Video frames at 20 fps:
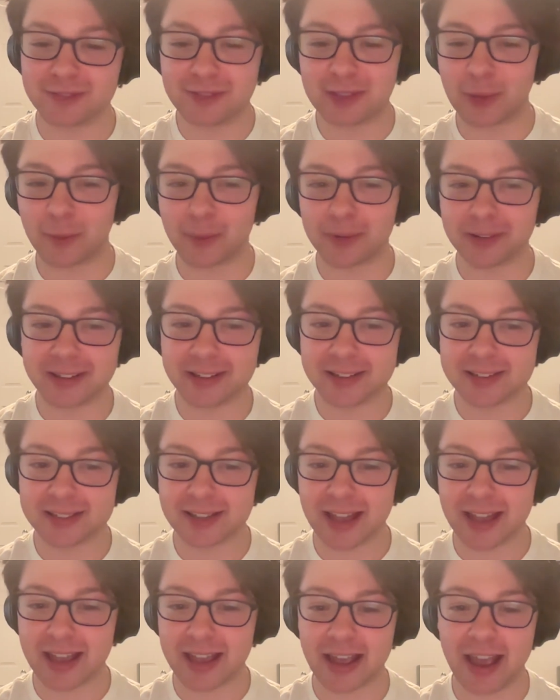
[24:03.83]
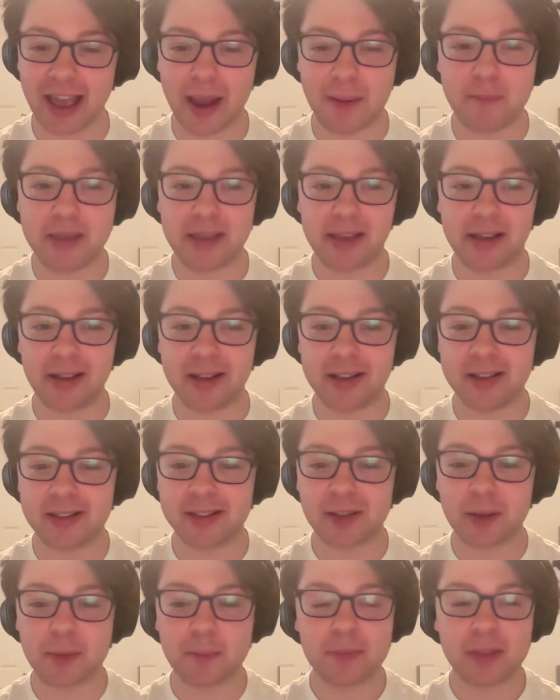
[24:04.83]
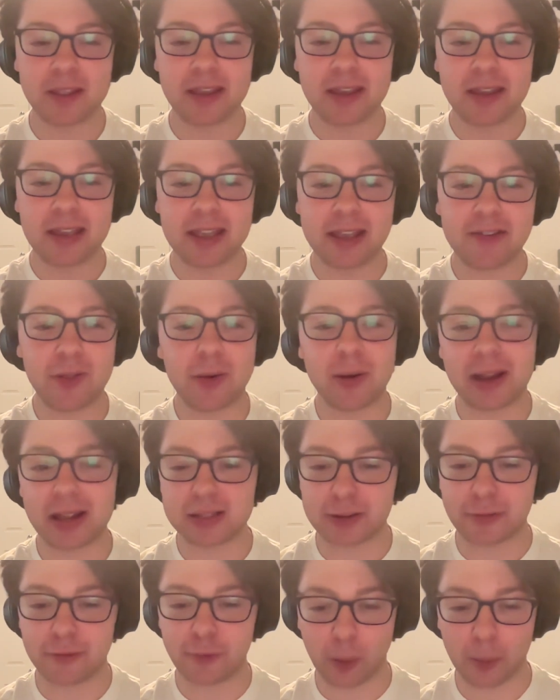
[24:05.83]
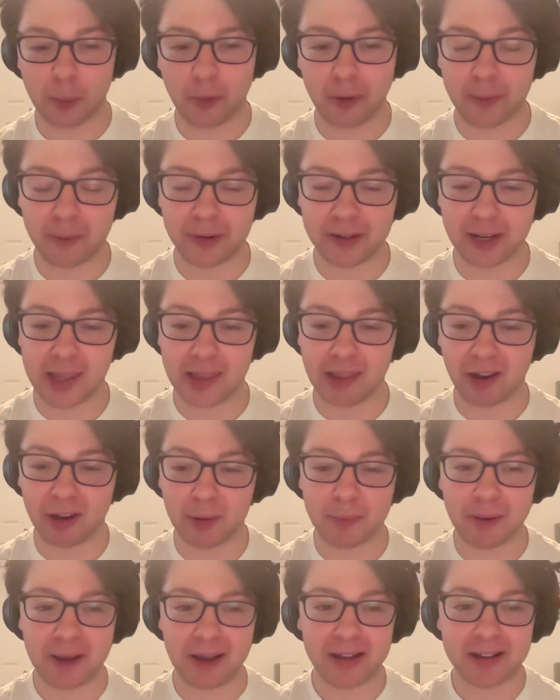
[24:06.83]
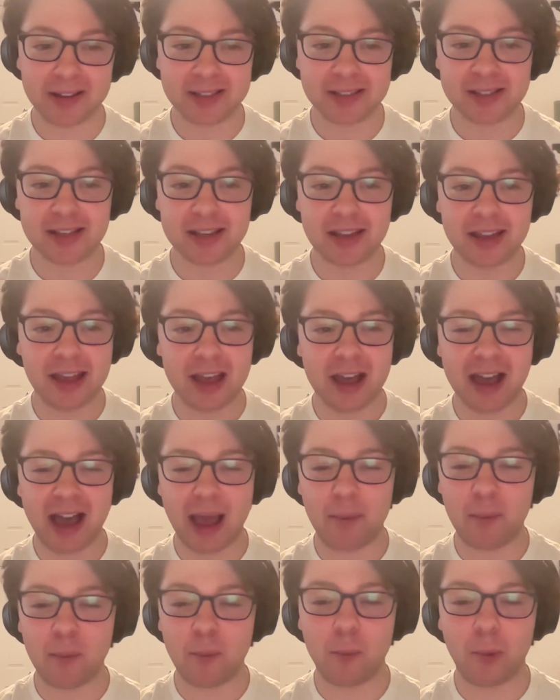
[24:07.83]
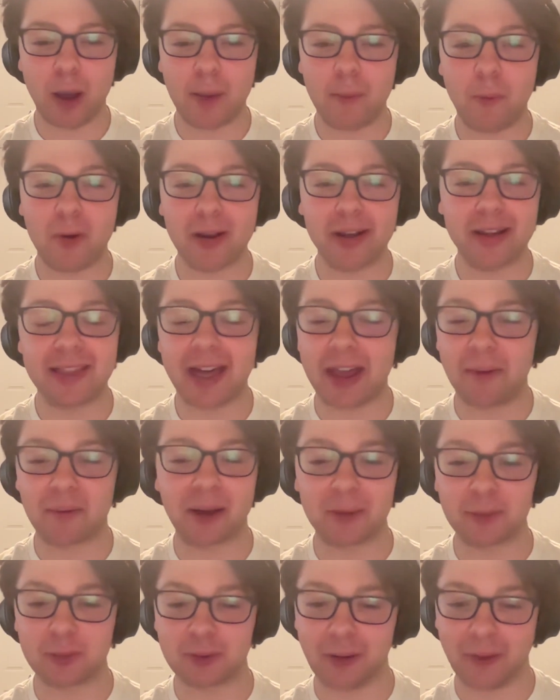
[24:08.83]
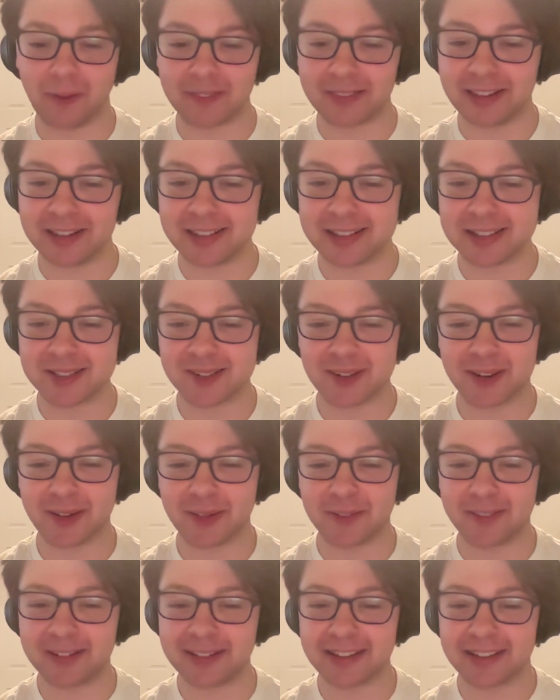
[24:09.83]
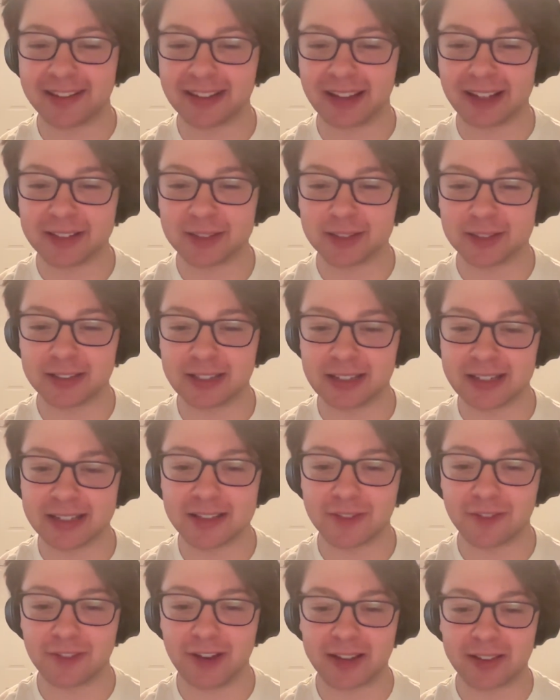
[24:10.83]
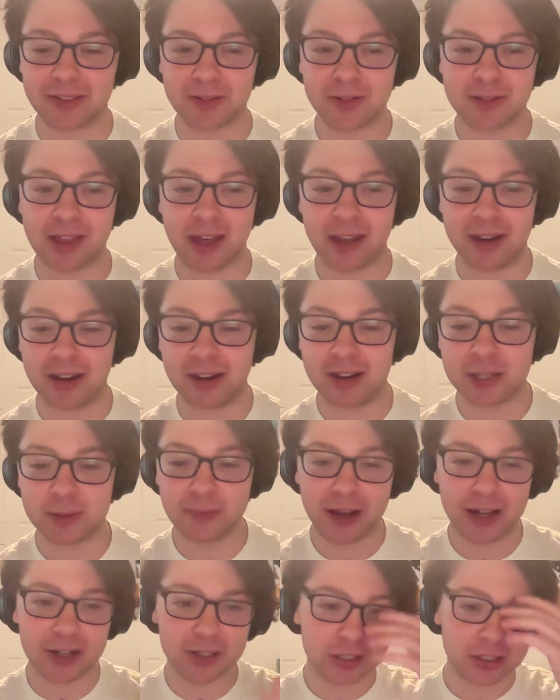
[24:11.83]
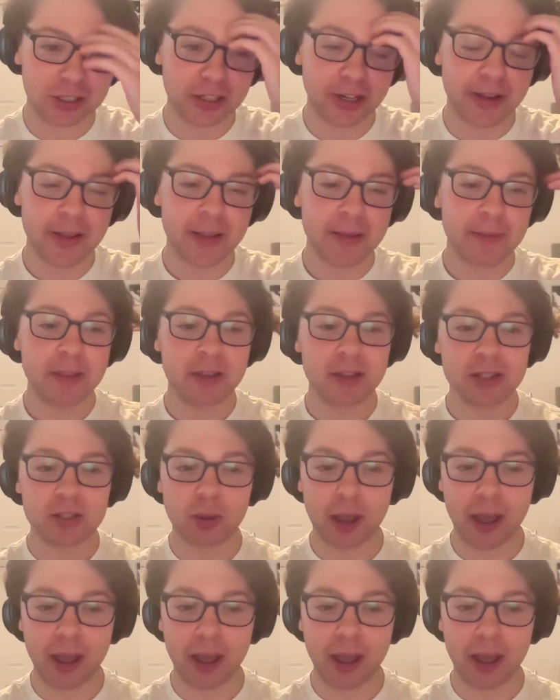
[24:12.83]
the release date and because even though it has a 4.1 on Letterboxd, I'm winning that round regardless, so I don't really think I need to factor that in as much. So